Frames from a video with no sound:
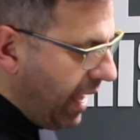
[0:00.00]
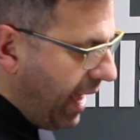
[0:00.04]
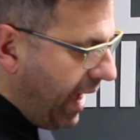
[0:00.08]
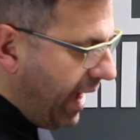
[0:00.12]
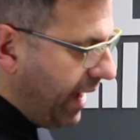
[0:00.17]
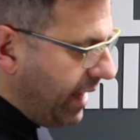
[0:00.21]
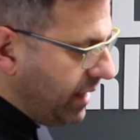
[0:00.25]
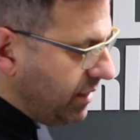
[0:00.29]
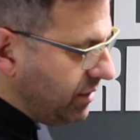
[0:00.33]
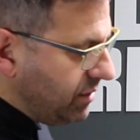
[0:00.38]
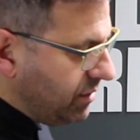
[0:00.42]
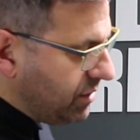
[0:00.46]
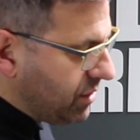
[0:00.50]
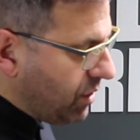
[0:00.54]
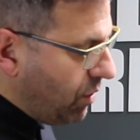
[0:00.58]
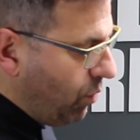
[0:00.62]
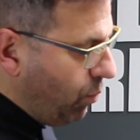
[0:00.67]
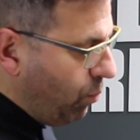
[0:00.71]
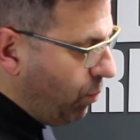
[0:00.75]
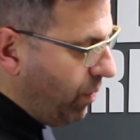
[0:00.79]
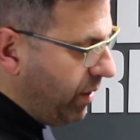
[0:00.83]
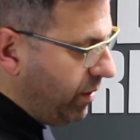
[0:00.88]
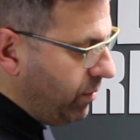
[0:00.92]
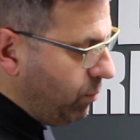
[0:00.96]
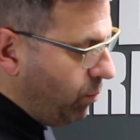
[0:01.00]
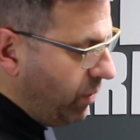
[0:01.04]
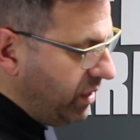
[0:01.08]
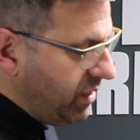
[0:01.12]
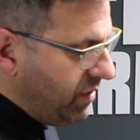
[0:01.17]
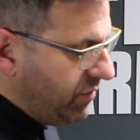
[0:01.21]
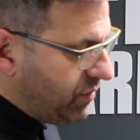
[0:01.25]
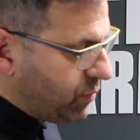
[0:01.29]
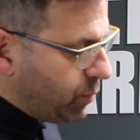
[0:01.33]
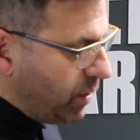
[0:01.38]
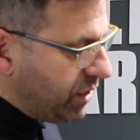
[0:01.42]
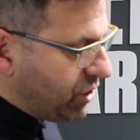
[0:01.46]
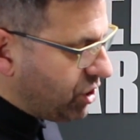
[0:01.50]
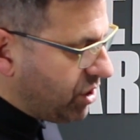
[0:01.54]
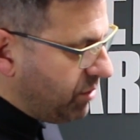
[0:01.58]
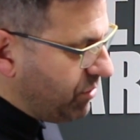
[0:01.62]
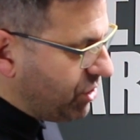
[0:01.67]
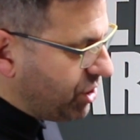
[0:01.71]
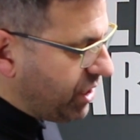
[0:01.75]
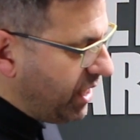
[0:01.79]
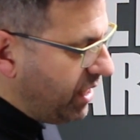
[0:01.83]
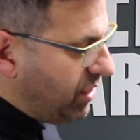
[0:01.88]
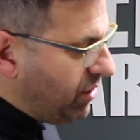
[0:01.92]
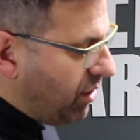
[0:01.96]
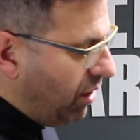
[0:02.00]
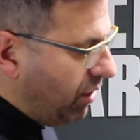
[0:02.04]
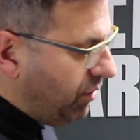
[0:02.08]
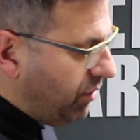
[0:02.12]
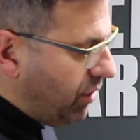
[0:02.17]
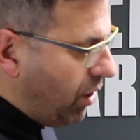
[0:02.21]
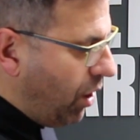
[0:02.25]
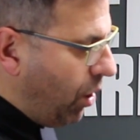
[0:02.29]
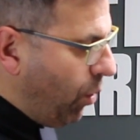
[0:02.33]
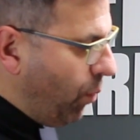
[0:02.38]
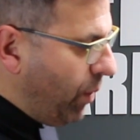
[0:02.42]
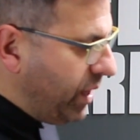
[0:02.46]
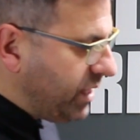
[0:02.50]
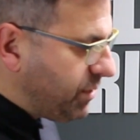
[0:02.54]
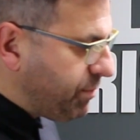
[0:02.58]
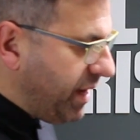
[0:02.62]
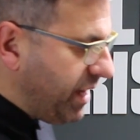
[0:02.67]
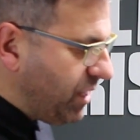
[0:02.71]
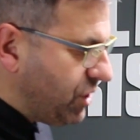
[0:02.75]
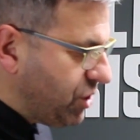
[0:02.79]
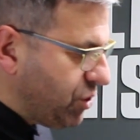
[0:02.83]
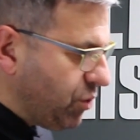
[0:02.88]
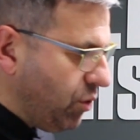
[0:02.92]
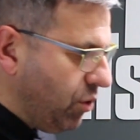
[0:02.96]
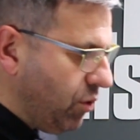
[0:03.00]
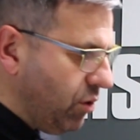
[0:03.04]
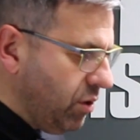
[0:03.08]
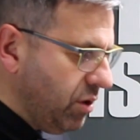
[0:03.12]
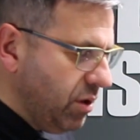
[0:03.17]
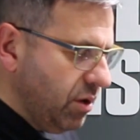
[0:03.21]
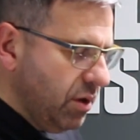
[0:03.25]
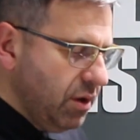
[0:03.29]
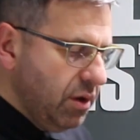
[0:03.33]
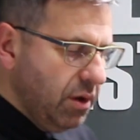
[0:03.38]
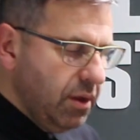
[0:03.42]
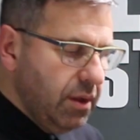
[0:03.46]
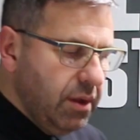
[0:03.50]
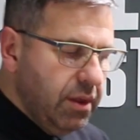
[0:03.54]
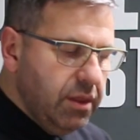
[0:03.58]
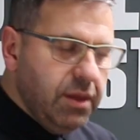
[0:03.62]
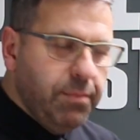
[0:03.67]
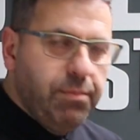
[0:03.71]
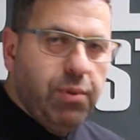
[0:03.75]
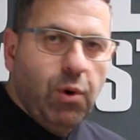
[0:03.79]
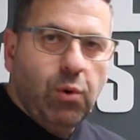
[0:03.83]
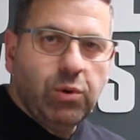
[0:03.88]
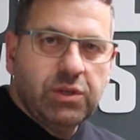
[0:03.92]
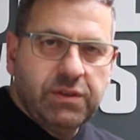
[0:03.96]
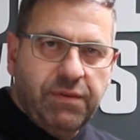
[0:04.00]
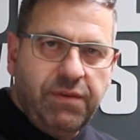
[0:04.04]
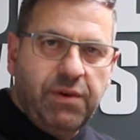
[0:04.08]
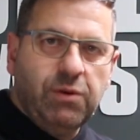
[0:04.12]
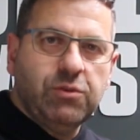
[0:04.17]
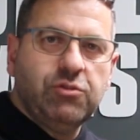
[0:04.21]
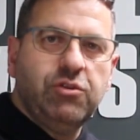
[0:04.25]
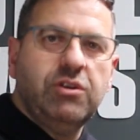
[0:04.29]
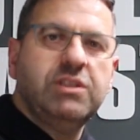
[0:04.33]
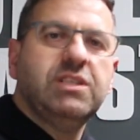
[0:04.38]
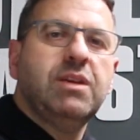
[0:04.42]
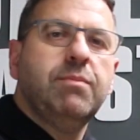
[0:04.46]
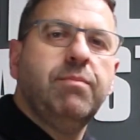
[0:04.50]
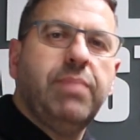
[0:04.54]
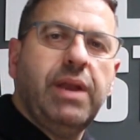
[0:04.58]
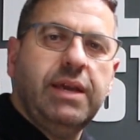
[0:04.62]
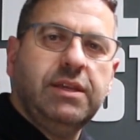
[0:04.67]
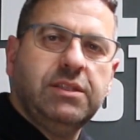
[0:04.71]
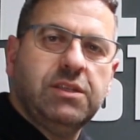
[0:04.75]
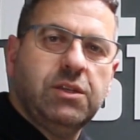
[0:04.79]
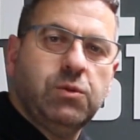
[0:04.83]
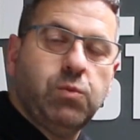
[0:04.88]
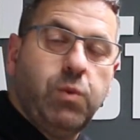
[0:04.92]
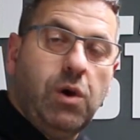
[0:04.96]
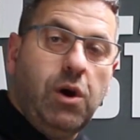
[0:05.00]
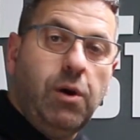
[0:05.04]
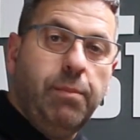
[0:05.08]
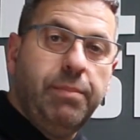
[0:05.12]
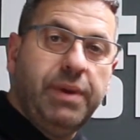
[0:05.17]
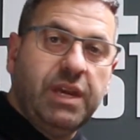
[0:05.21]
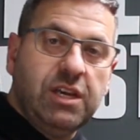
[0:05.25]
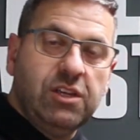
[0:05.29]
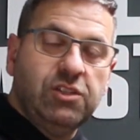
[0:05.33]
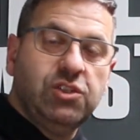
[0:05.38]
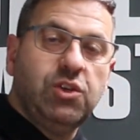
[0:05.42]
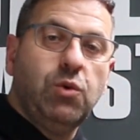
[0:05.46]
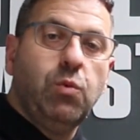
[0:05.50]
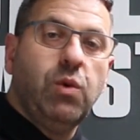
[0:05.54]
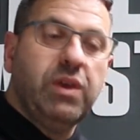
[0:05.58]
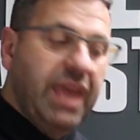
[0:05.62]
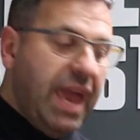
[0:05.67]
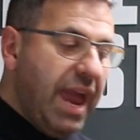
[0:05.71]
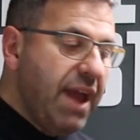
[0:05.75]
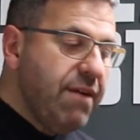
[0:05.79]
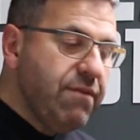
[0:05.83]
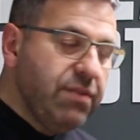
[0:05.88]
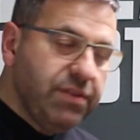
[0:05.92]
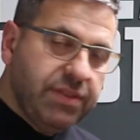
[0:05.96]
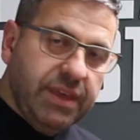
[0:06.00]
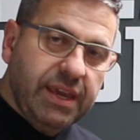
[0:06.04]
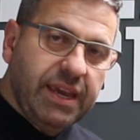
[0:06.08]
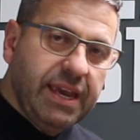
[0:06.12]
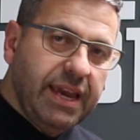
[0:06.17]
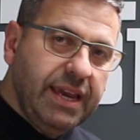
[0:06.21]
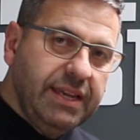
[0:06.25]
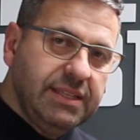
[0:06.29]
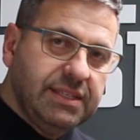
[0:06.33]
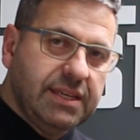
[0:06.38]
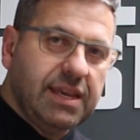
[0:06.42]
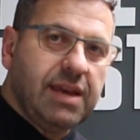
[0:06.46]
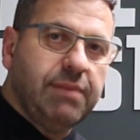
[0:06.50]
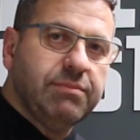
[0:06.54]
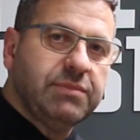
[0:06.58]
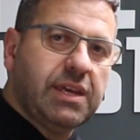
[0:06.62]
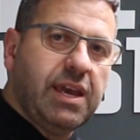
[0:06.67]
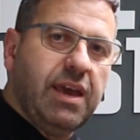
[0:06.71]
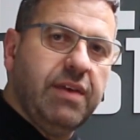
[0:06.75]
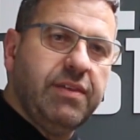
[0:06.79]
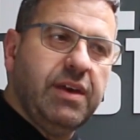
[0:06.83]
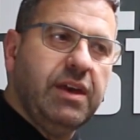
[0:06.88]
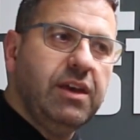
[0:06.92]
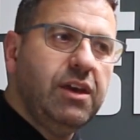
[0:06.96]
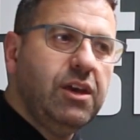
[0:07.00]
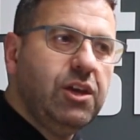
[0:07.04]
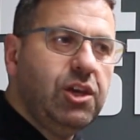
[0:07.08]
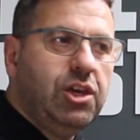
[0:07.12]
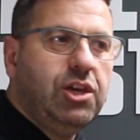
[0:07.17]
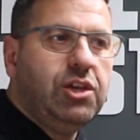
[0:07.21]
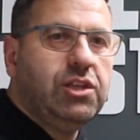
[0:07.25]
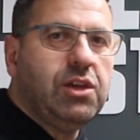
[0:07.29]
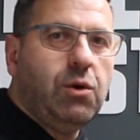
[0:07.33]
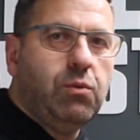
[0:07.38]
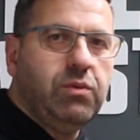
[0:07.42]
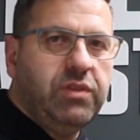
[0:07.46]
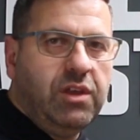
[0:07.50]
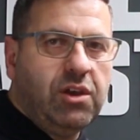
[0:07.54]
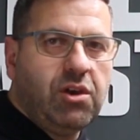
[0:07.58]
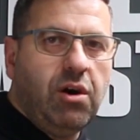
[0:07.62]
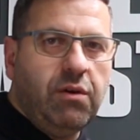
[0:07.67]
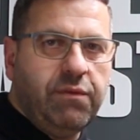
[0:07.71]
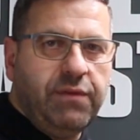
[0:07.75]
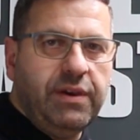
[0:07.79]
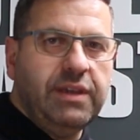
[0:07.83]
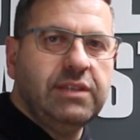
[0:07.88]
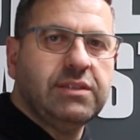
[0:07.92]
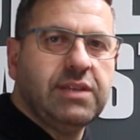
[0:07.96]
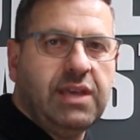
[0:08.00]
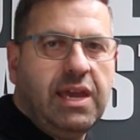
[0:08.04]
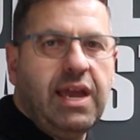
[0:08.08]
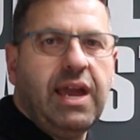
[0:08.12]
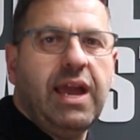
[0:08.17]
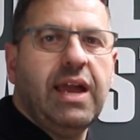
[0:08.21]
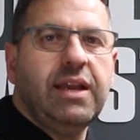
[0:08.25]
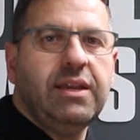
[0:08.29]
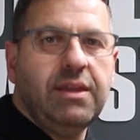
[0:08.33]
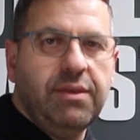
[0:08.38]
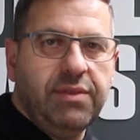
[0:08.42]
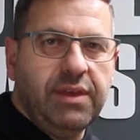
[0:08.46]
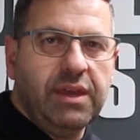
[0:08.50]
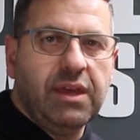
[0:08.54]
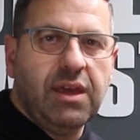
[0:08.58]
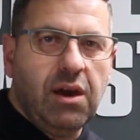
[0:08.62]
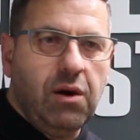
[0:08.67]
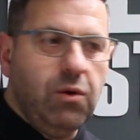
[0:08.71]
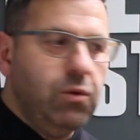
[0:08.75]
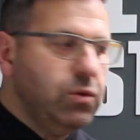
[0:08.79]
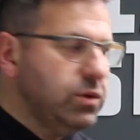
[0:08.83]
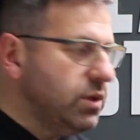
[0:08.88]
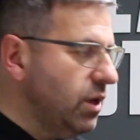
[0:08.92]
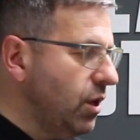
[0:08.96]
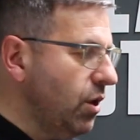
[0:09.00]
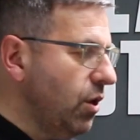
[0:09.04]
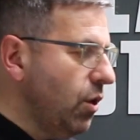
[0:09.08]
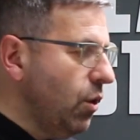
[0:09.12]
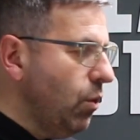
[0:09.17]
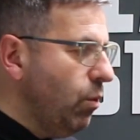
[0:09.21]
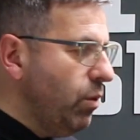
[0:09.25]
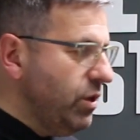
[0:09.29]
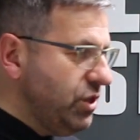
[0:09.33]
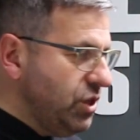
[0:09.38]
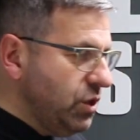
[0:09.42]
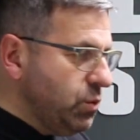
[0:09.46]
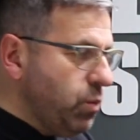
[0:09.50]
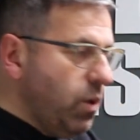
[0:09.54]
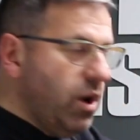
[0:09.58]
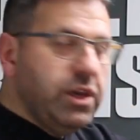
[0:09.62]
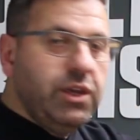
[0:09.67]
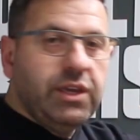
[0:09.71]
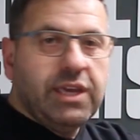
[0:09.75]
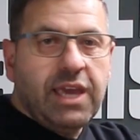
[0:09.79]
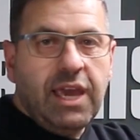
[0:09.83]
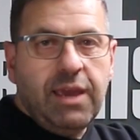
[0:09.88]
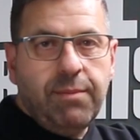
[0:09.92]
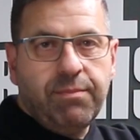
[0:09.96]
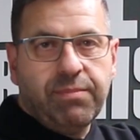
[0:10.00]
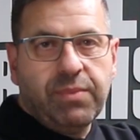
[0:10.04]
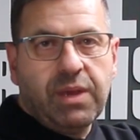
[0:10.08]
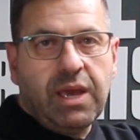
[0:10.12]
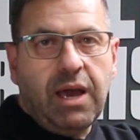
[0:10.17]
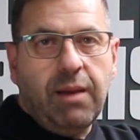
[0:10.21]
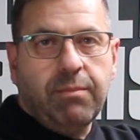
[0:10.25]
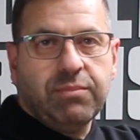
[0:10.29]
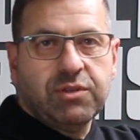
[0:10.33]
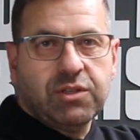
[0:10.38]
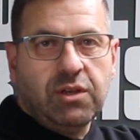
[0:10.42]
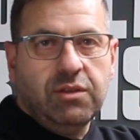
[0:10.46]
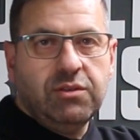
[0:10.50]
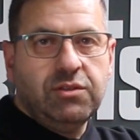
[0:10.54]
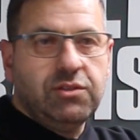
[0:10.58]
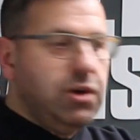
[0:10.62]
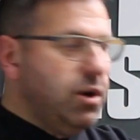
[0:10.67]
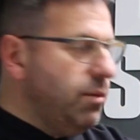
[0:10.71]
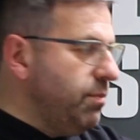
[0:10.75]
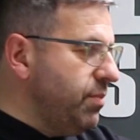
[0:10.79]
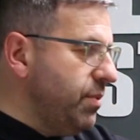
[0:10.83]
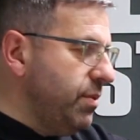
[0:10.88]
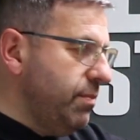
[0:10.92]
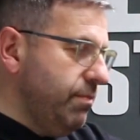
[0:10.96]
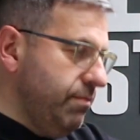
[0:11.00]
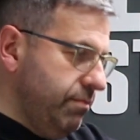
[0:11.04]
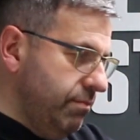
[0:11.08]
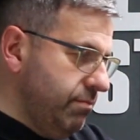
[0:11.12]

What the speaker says: And when you've switched the machine on, always make sure the portafilter is in place as well, because you want everything heating up together. You don't want the coffee to hit anything cold, which is why you keep cups on top.